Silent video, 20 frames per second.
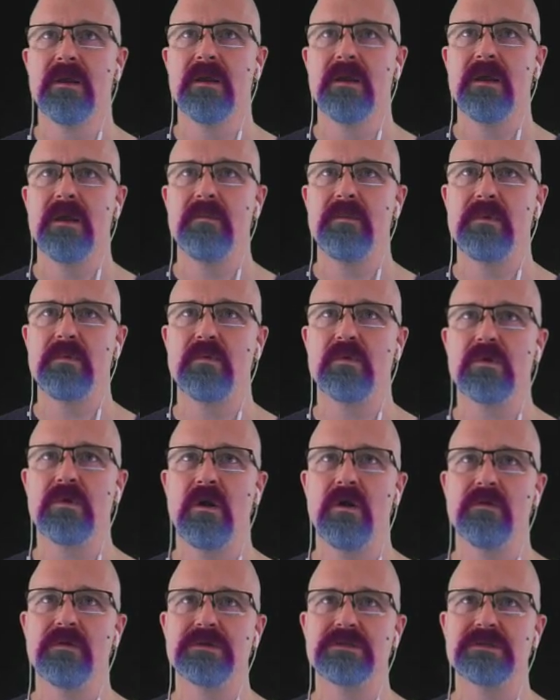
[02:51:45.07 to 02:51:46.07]
Maybe we'll
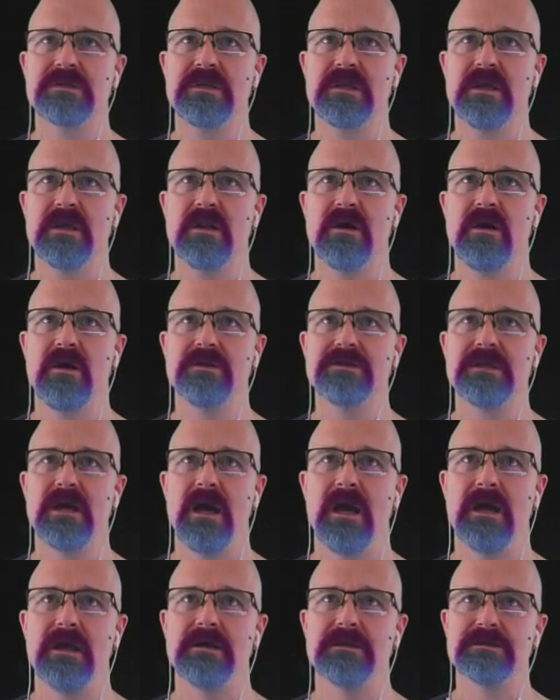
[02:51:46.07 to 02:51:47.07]
call this get all
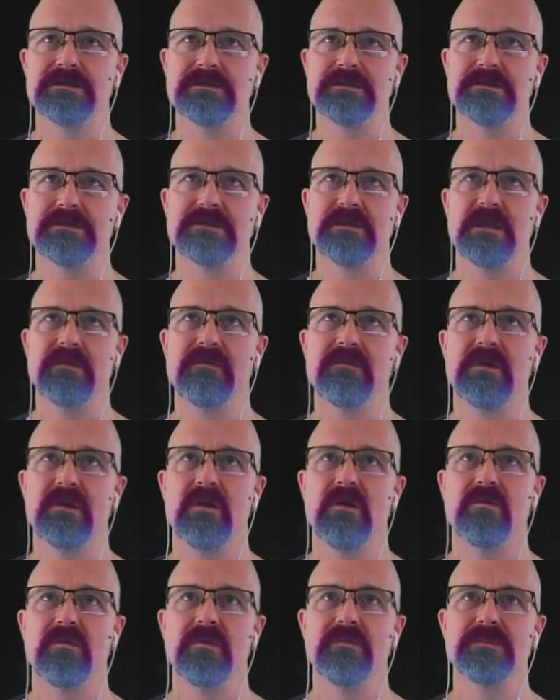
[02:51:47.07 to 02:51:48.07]
tiles instead of get
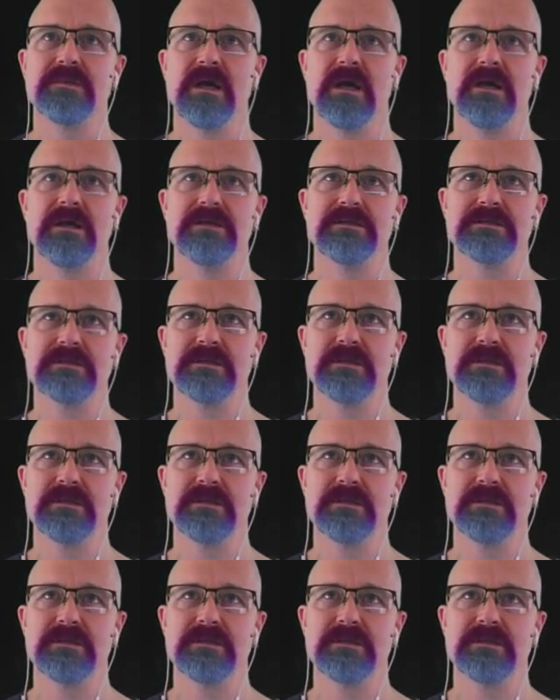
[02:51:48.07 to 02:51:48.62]
all room tiles.